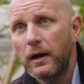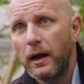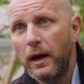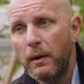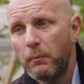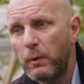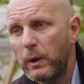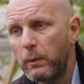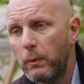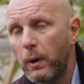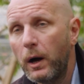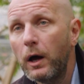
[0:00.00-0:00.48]

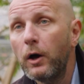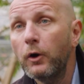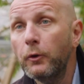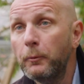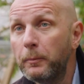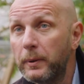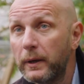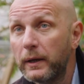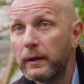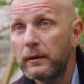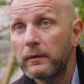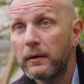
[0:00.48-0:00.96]
and we were
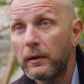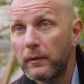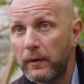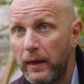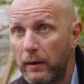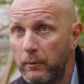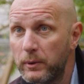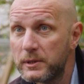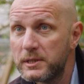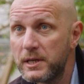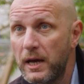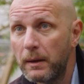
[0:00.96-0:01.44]
hoping that
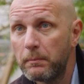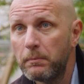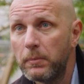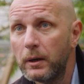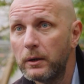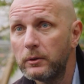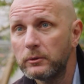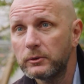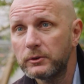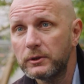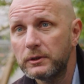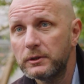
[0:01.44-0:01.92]
there were
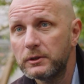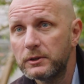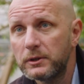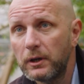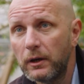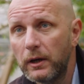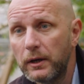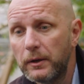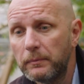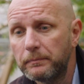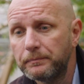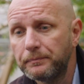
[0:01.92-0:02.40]
tadpoles
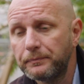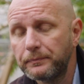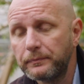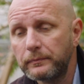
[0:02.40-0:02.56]
inside.